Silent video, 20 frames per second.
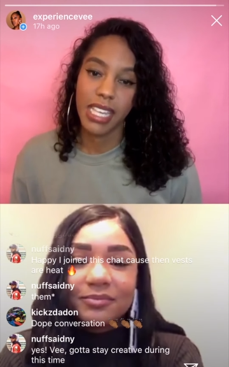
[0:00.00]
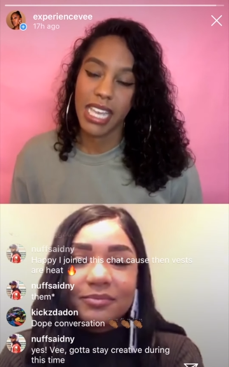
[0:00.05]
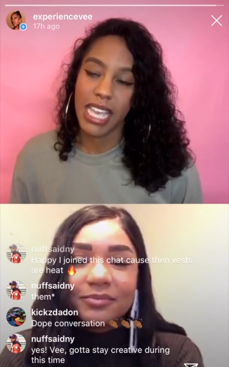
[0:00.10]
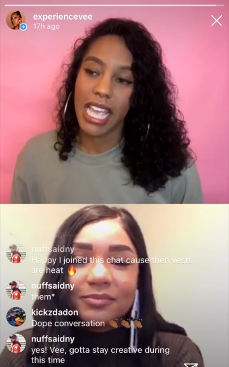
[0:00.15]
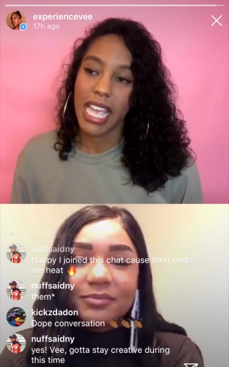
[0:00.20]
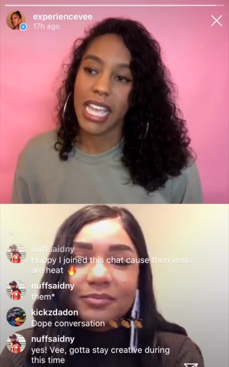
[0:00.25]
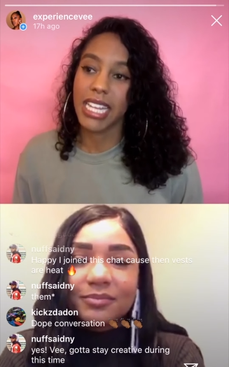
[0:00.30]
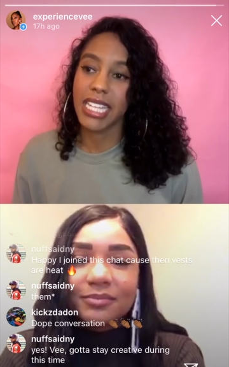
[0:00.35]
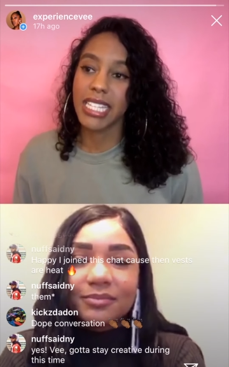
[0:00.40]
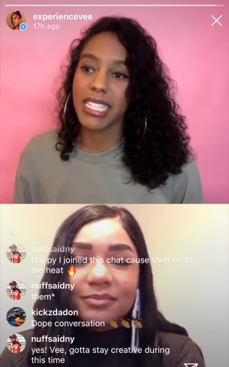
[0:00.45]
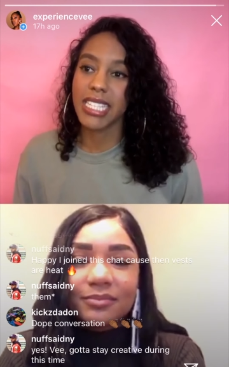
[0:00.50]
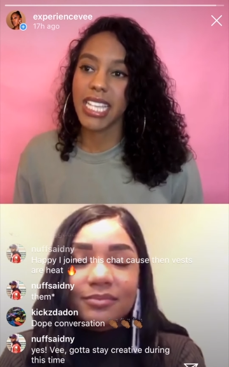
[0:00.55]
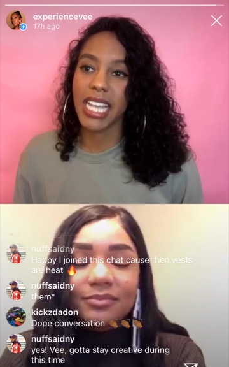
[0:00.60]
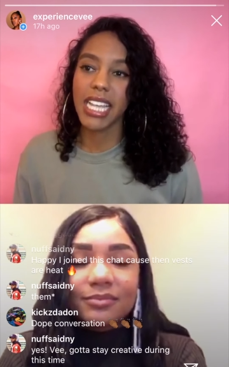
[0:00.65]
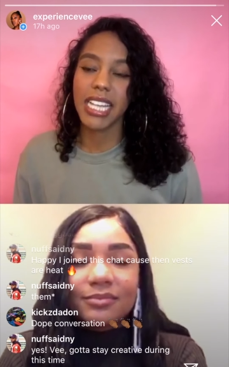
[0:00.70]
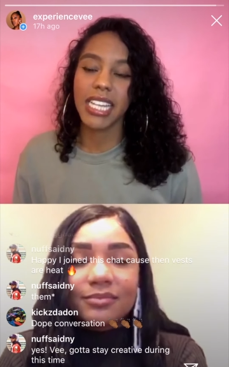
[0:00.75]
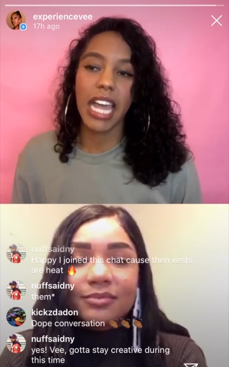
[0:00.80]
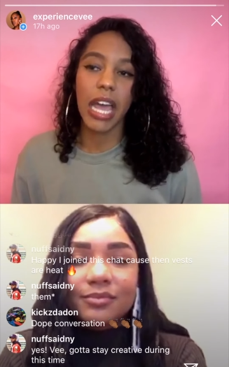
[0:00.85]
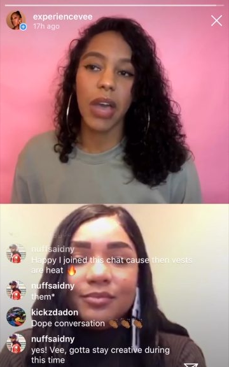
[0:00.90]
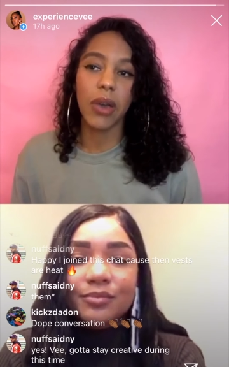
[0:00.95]
Speaker 1: And it's
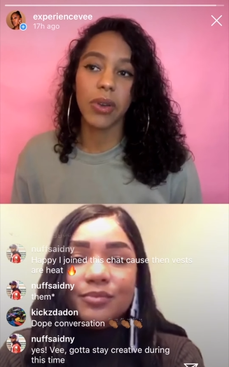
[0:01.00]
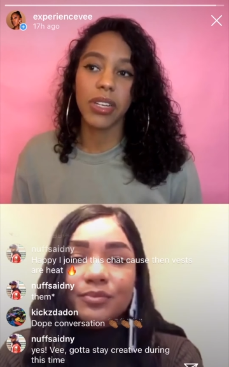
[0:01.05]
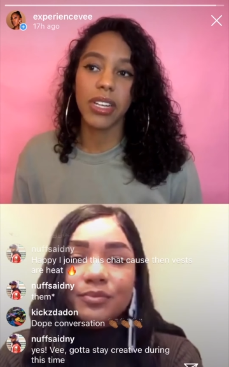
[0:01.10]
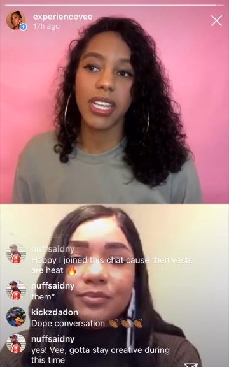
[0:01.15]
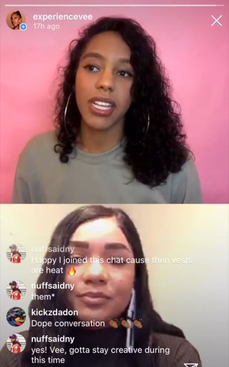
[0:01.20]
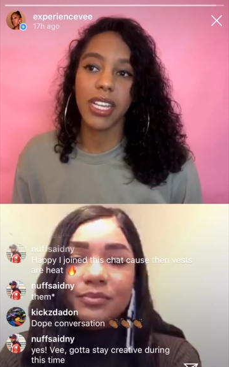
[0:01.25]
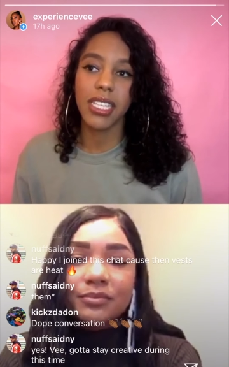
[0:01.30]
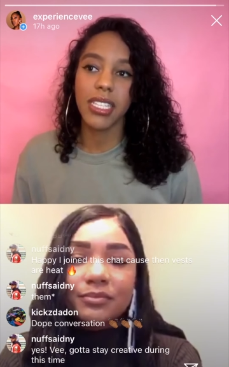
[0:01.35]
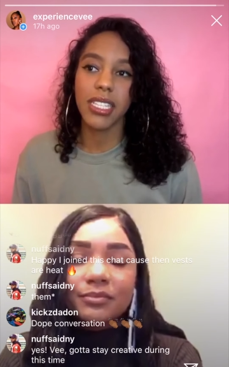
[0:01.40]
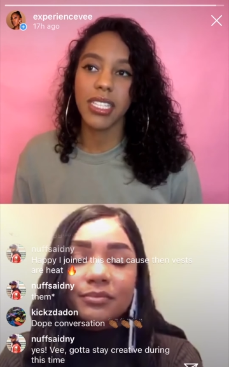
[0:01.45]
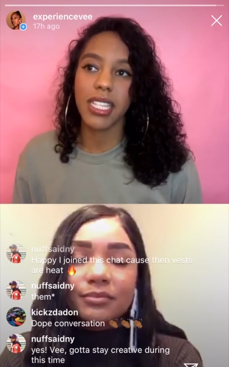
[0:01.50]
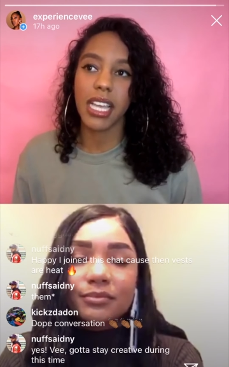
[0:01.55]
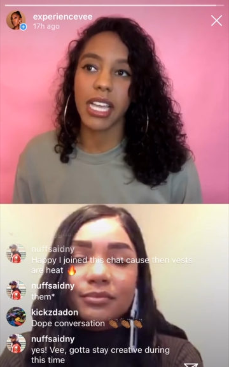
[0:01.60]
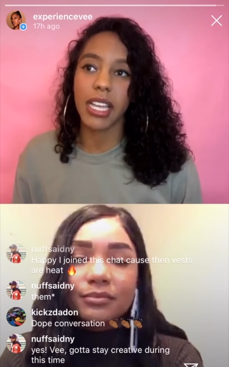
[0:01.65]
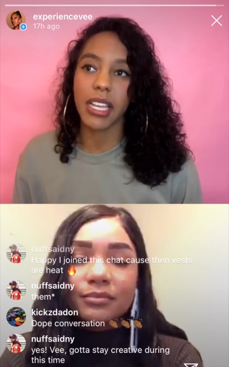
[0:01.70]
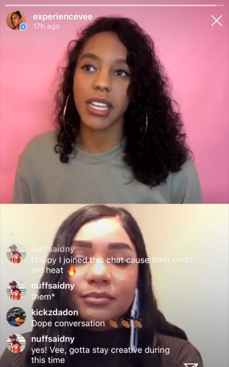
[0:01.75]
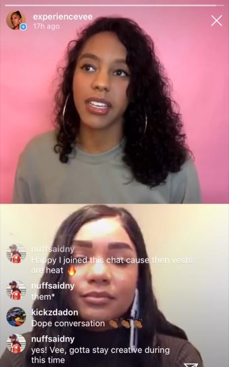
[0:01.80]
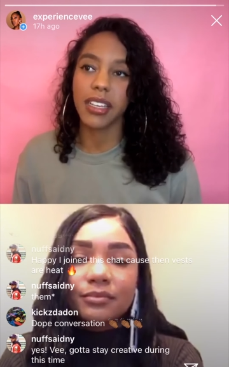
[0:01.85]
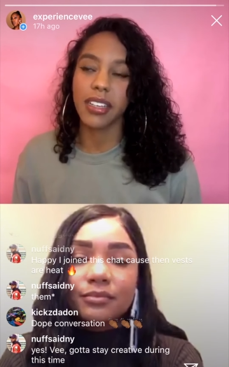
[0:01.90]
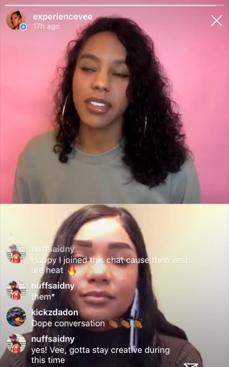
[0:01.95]
like nowadays,
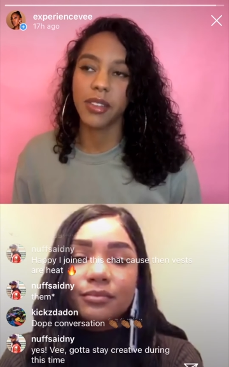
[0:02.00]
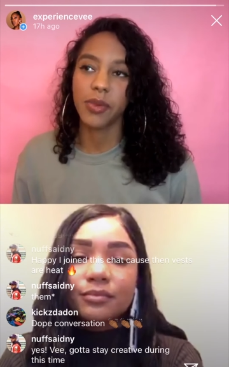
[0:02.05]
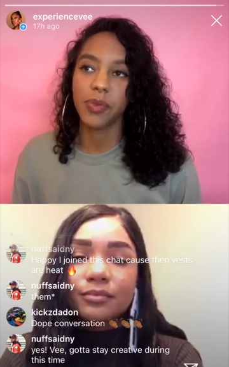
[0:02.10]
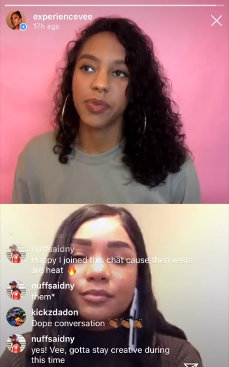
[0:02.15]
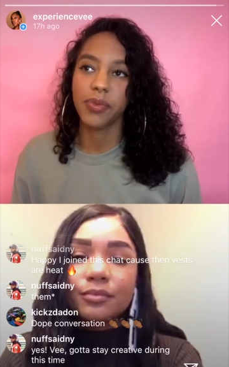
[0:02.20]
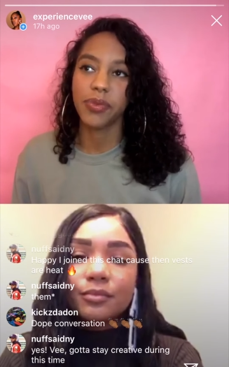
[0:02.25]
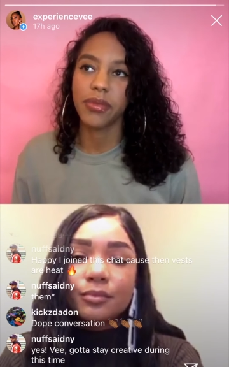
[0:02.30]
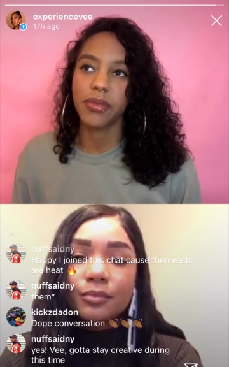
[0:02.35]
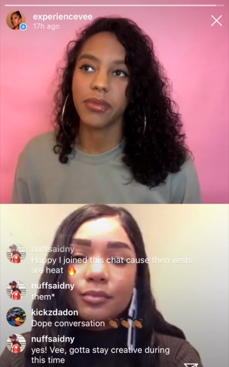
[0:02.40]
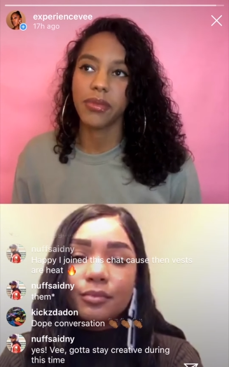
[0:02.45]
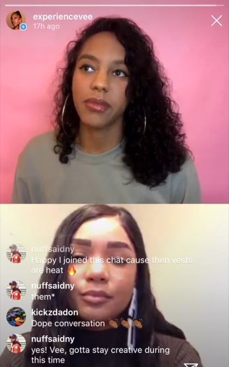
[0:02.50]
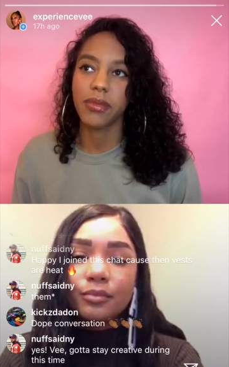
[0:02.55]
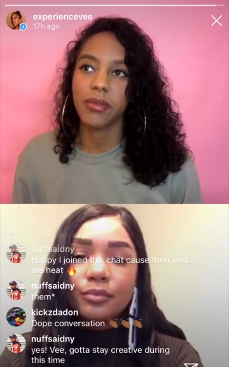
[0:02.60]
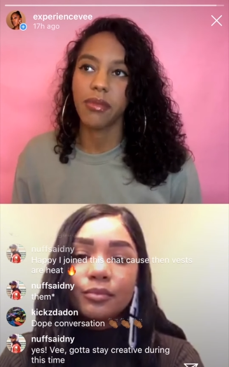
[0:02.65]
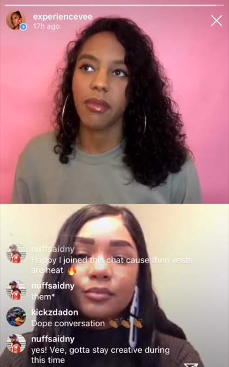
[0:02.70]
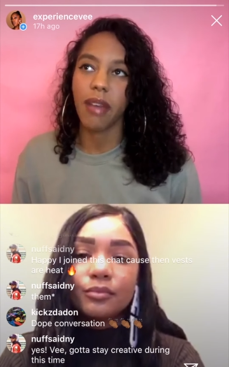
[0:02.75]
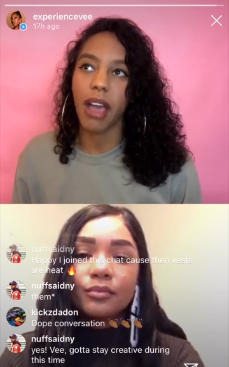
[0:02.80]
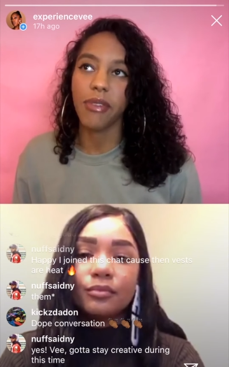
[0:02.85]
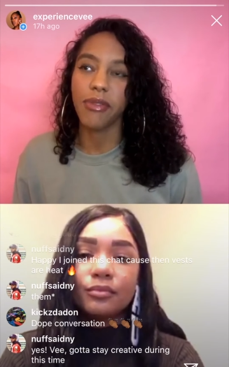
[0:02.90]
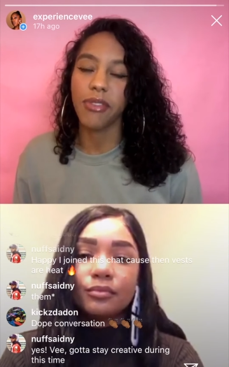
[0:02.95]
like
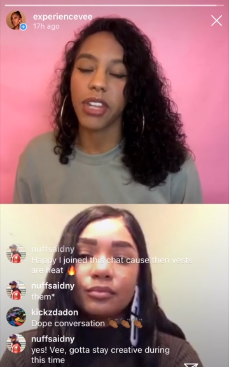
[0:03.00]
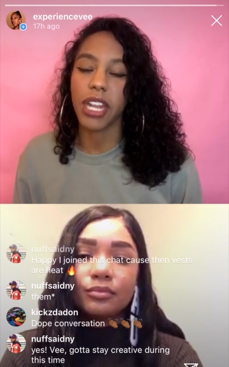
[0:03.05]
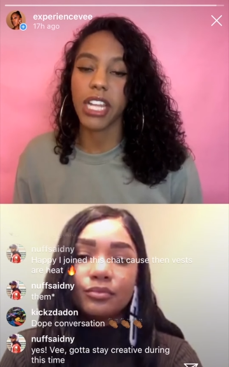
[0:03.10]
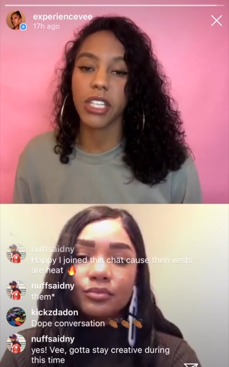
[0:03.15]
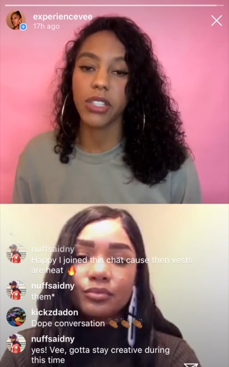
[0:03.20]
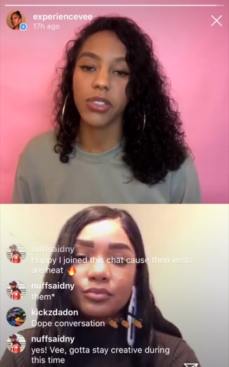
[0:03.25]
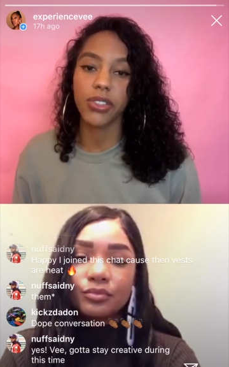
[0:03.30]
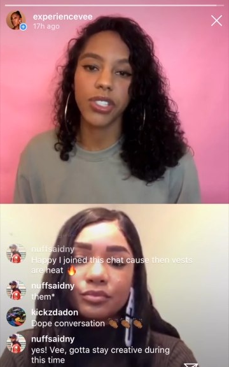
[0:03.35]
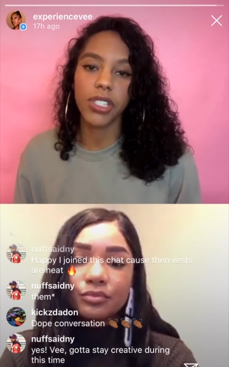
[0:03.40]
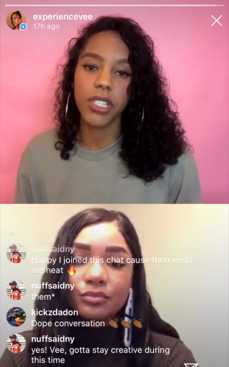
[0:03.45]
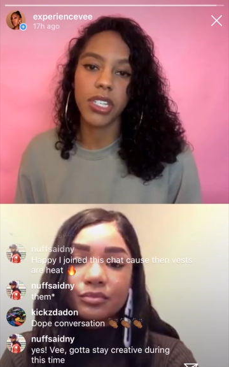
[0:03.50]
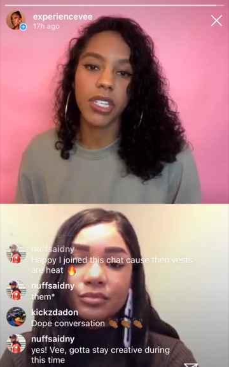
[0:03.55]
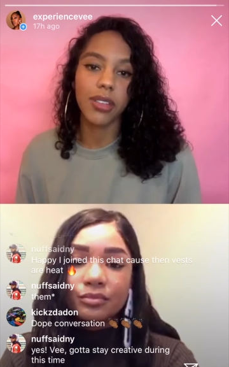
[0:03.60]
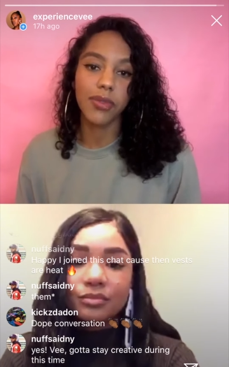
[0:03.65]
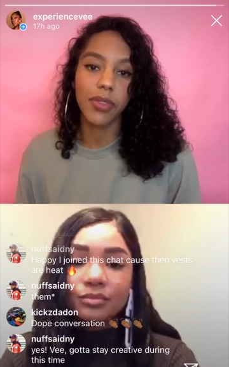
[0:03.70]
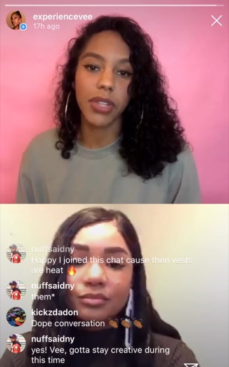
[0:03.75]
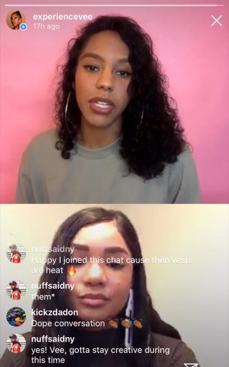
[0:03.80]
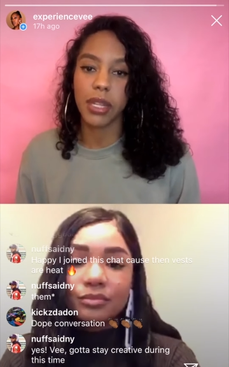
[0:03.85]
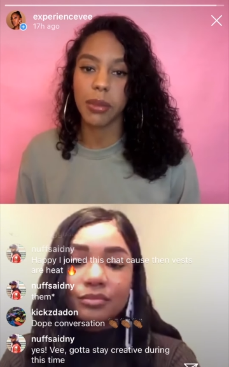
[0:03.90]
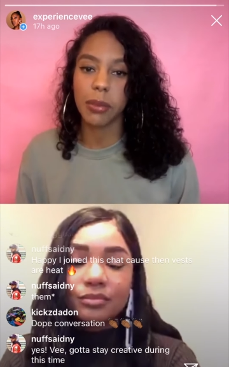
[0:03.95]
I feel like you shouldn't
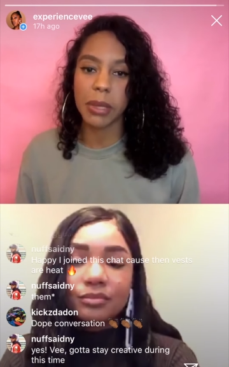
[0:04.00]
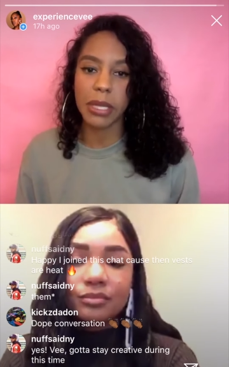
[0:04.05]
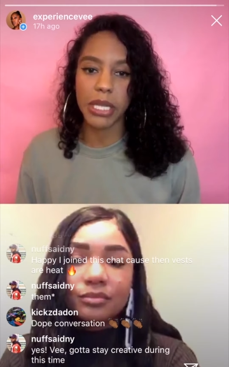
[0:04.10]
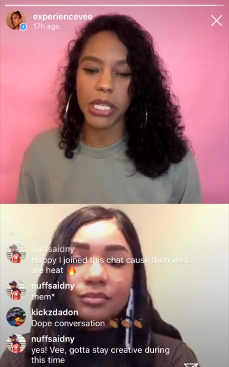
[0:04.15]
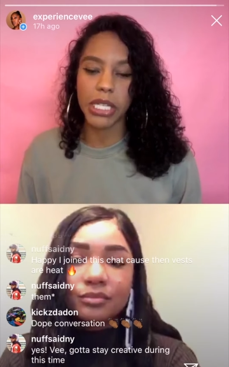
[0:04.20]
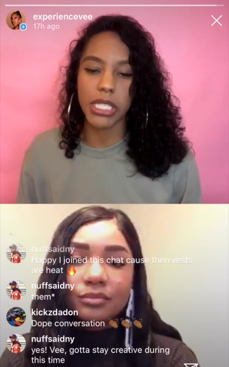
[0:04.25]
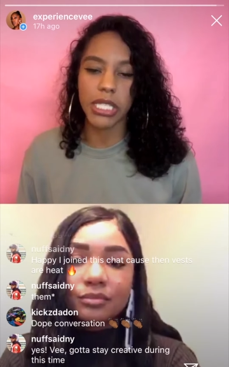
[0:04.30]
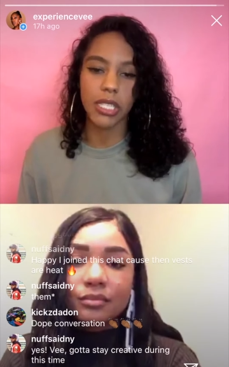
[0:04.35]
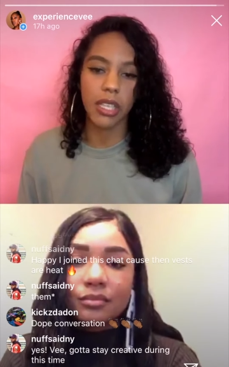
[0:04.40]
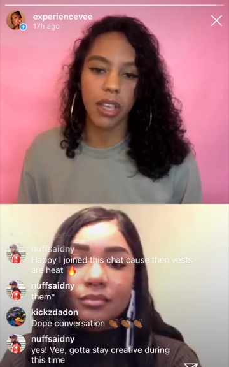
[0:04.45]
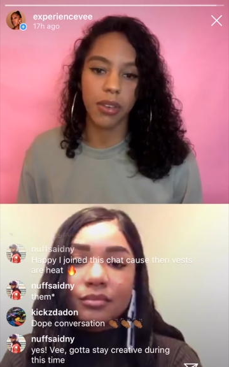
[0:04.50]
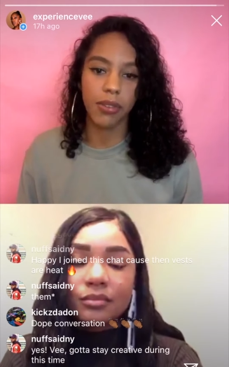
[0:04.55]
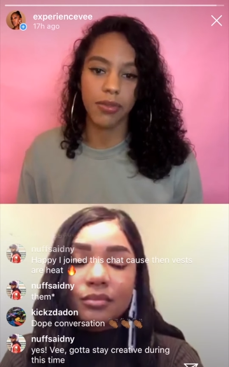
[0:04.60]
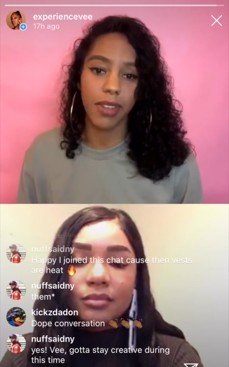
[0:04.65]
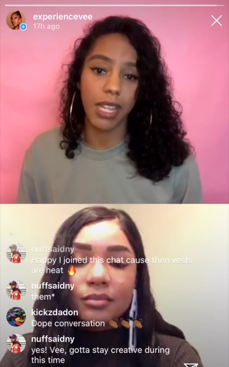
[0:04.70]
even limit yourself.